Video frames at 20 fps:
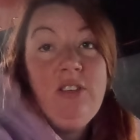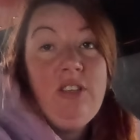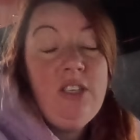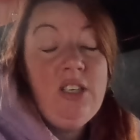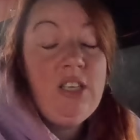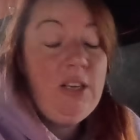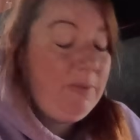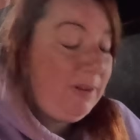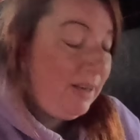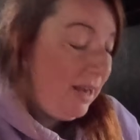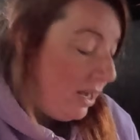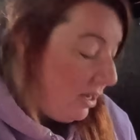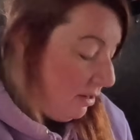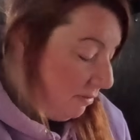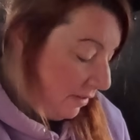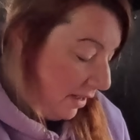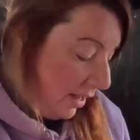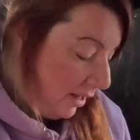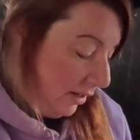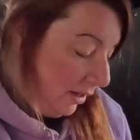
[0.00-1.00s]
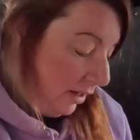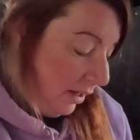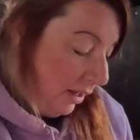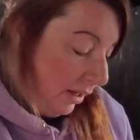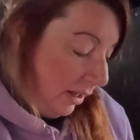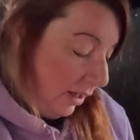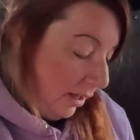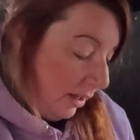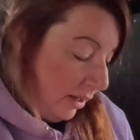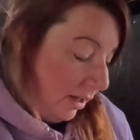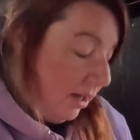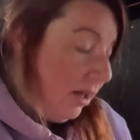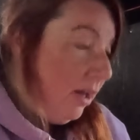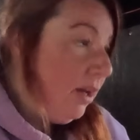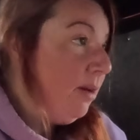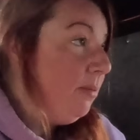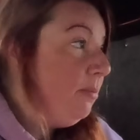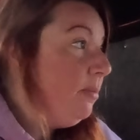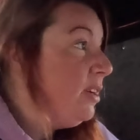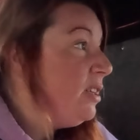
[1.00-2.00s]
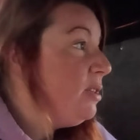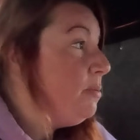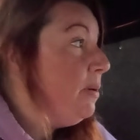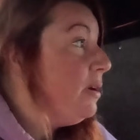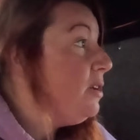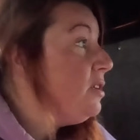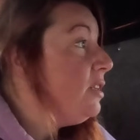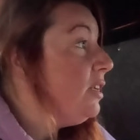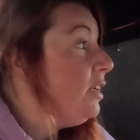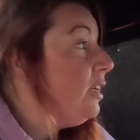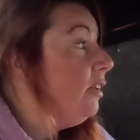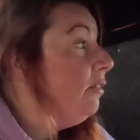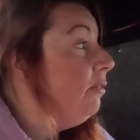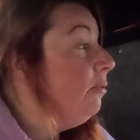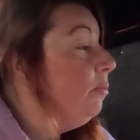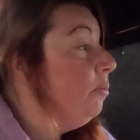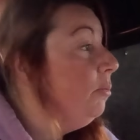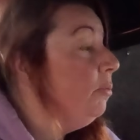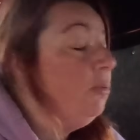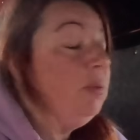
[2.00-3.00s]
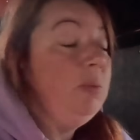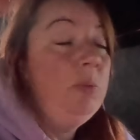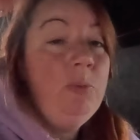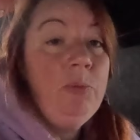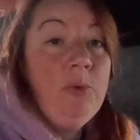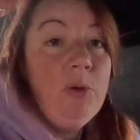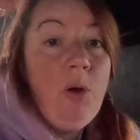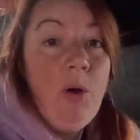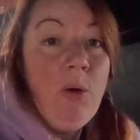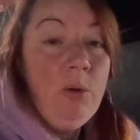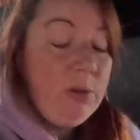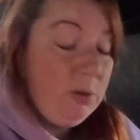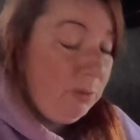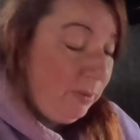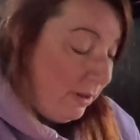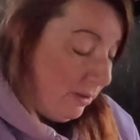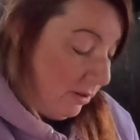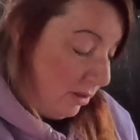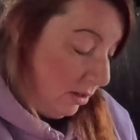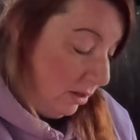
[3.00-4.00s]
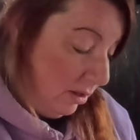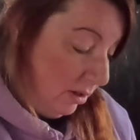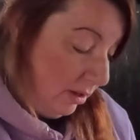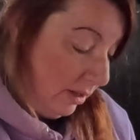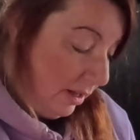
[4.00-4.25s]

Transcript: You do in any van, especially in the colder weather.